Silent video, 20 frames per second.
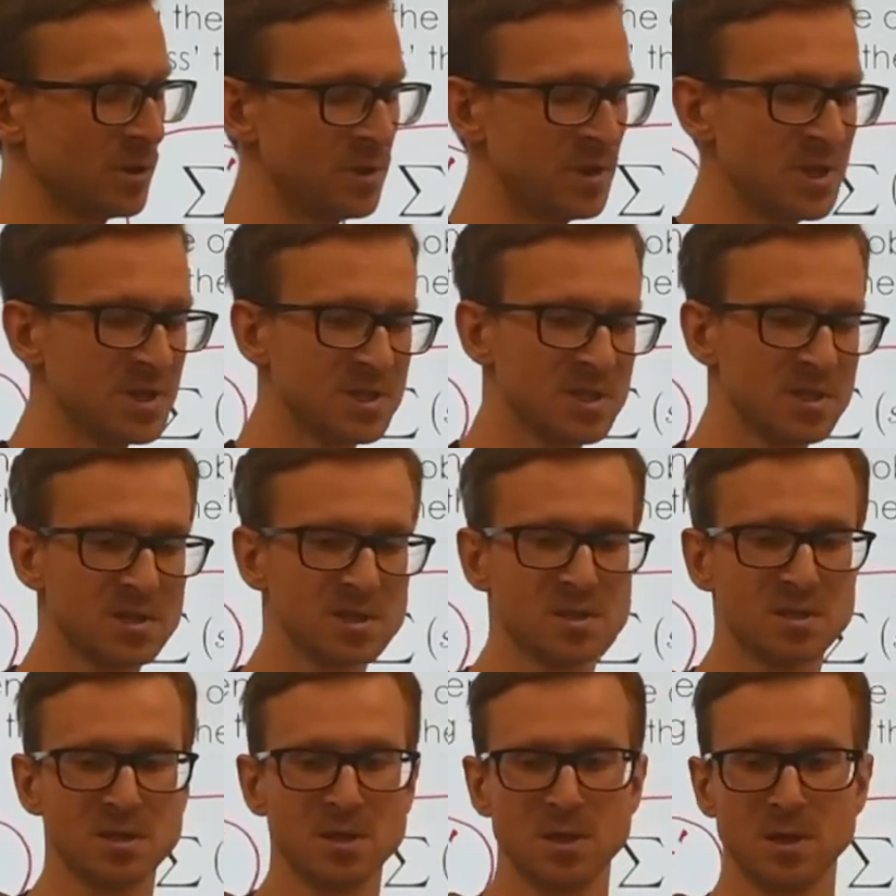is
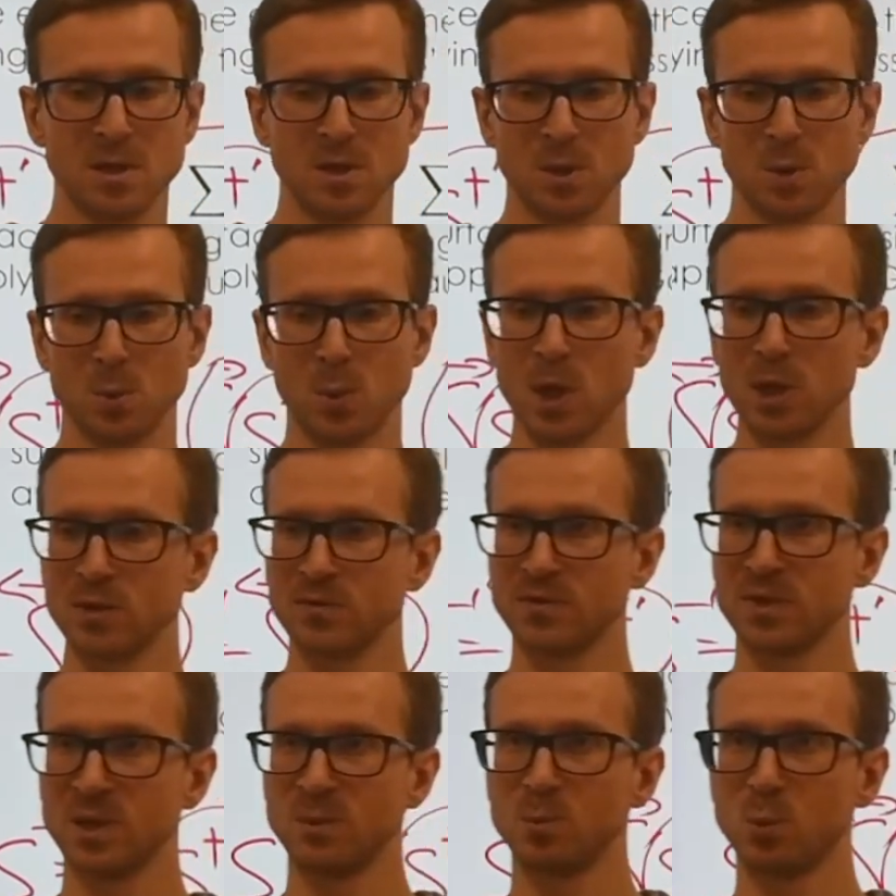one of the
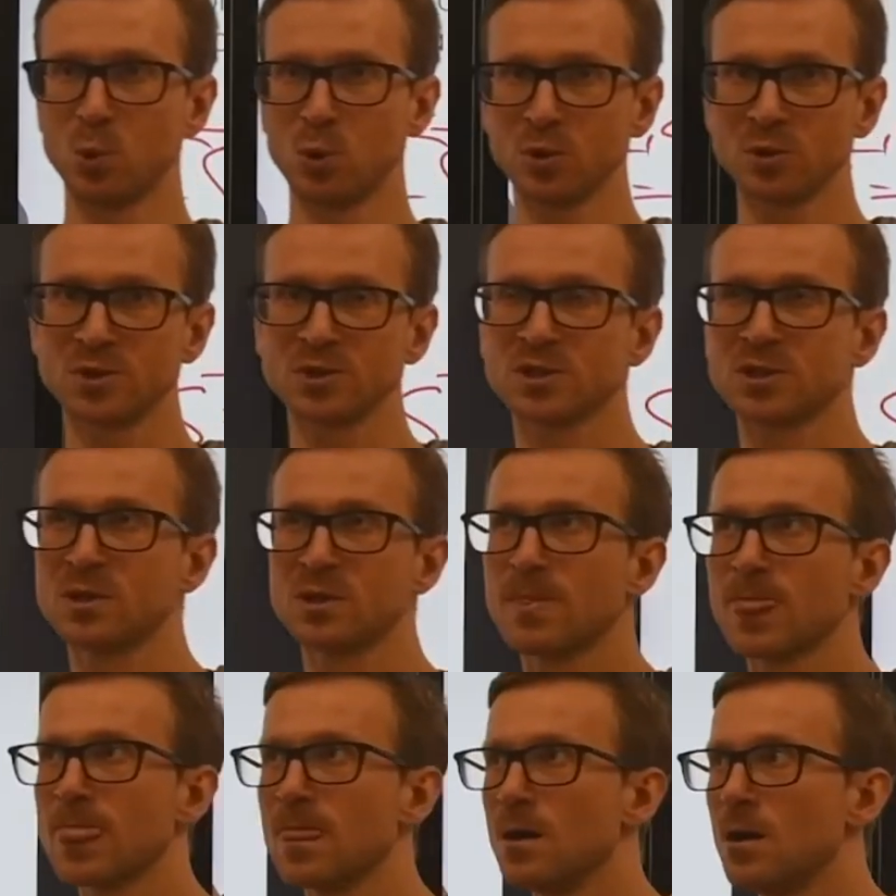most
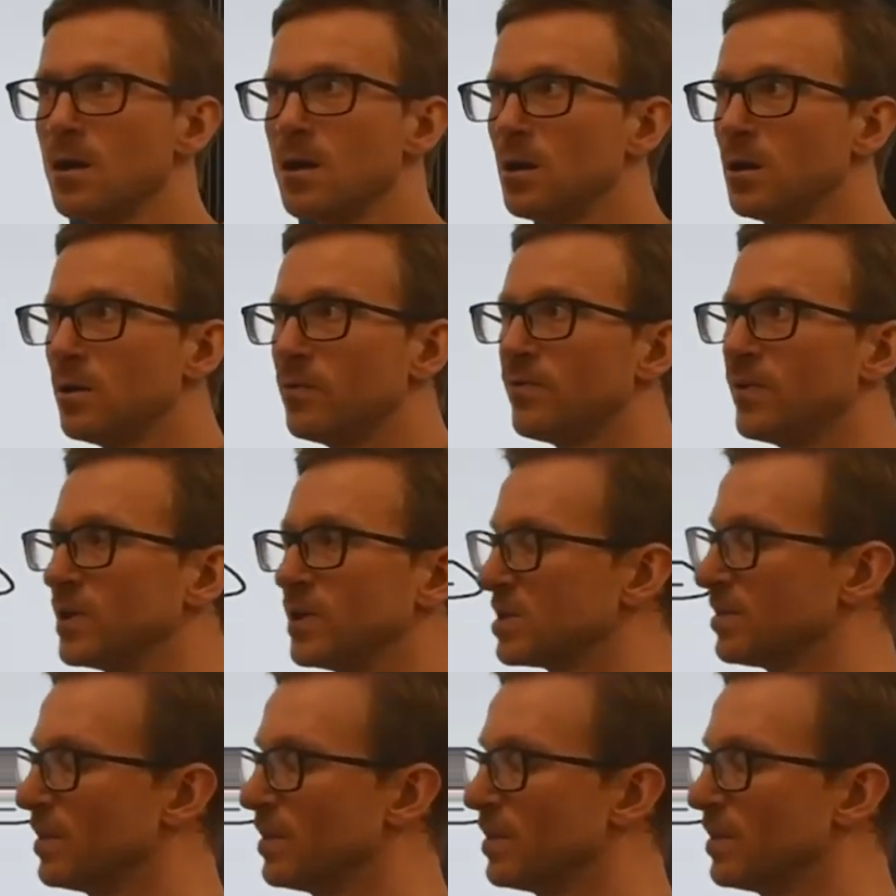fundamental